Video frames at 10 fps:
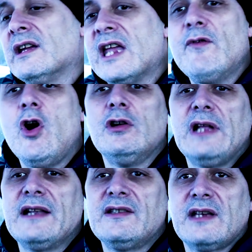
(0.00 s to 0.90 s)
Give old
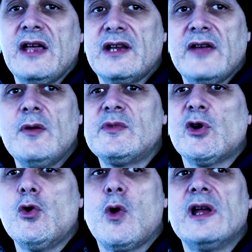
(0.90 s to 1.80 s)
lad, give, give them
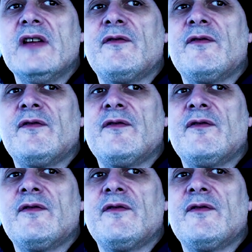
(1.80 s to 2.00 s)
two quid.